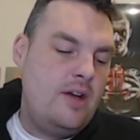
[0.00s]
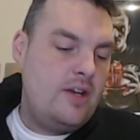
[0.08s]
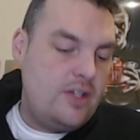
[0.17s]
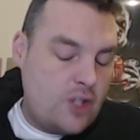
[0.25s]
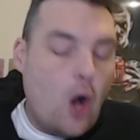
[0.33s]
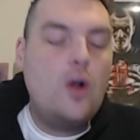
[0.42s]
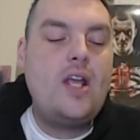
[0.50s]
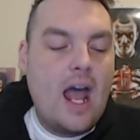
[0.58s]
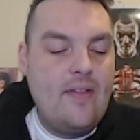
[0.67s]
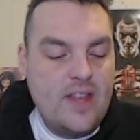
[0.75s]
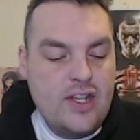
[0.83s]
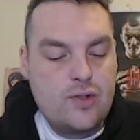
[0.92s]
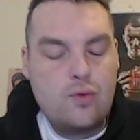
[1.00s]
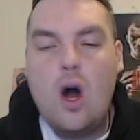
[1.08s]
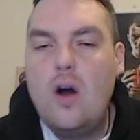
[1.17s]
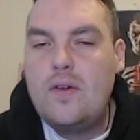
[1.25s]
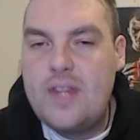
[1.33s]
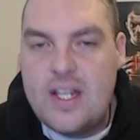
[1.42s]
Don't get this
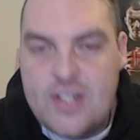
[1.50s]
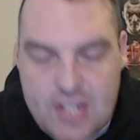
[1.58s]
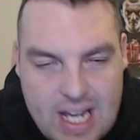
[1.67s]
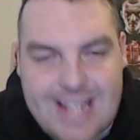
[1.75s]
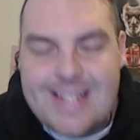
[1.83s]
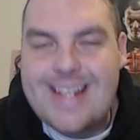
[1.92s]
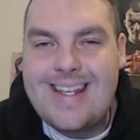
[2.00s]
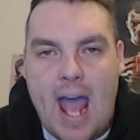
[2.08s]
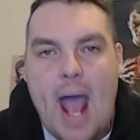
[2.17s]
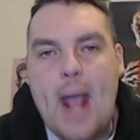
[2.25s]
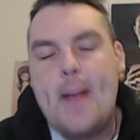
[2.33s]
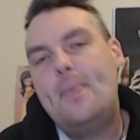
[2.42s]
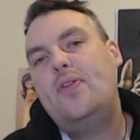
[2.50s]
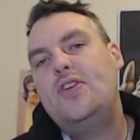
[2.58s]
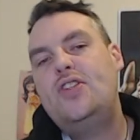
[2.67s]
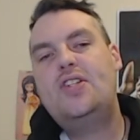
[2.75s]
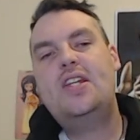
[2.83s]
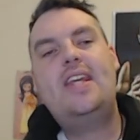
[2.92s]
wrong. This is a game, but
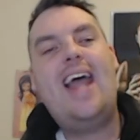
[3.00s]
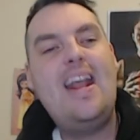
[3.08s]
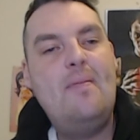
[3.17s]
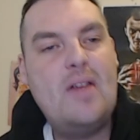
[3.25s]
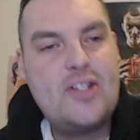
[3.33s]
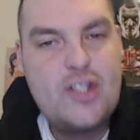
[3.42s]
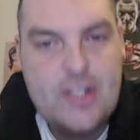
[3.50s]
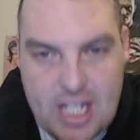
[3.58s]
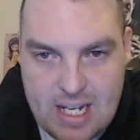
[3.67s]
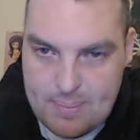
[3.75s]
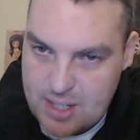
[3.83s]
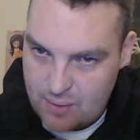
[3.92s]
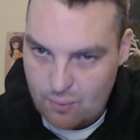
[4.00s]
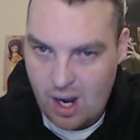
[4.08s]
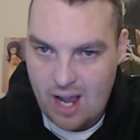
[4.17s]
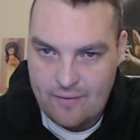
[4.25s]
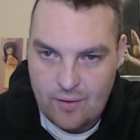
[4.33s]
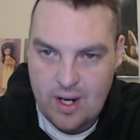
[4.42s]
this is a game that's steeped in
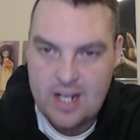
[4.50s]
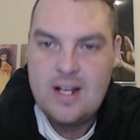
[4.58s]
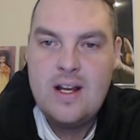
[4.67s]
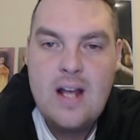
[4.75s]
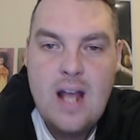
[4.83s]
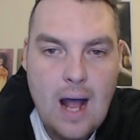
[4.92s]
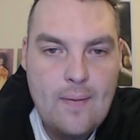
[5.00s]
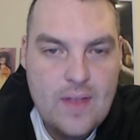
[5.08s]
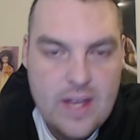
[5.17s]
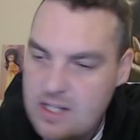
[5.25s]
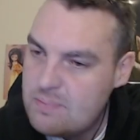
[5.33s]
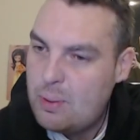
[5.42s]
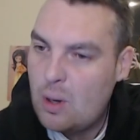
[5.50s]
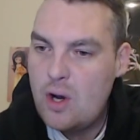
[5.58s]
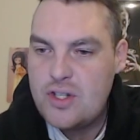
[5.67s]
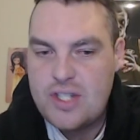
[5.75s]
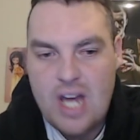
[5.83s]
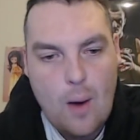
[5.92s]
rivalry. And these
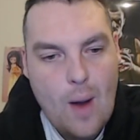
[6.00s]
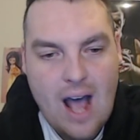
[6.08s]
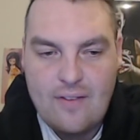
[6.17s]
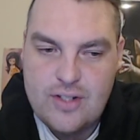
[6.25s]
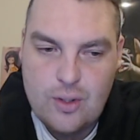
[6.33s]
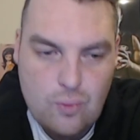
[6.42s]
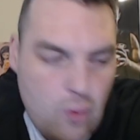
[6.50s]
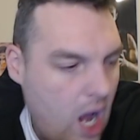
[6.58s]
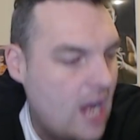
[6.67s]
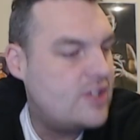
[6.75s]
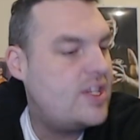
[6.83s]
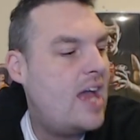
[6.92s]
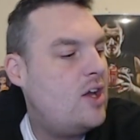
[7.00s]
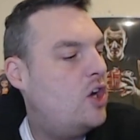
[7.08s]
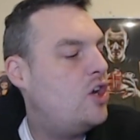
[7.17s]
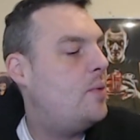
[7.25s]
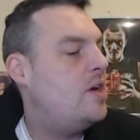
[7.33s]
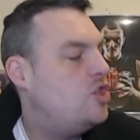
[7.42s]
boys now have to rise. They're going
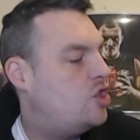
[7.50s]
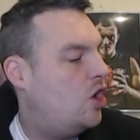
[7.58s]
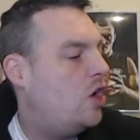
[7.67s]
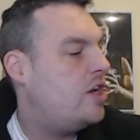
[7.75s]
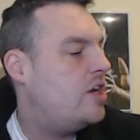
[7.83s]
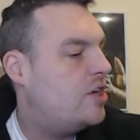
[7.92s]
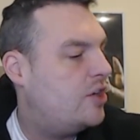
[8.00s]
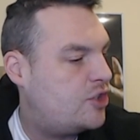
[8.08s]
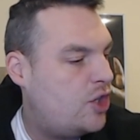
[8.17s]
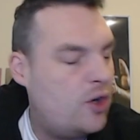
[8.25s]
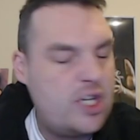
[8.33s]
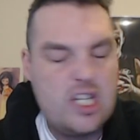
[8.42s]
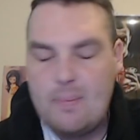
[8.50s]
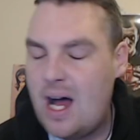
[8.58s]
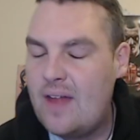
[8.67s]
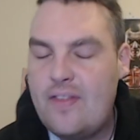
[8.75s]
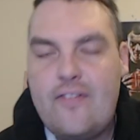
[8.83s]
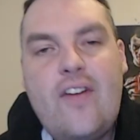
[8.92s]
to enjoy, talking
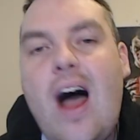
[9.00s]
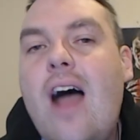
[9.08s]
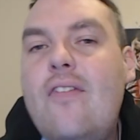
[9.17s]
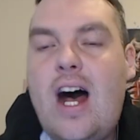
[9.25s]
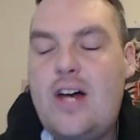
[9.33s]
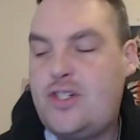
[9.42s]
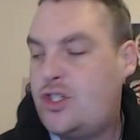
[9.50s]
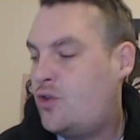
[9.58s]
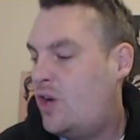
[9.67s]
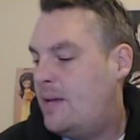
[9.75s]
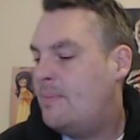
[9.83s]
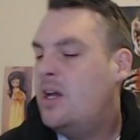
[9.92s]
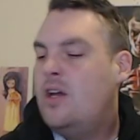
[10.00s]
about the 5-hour stream.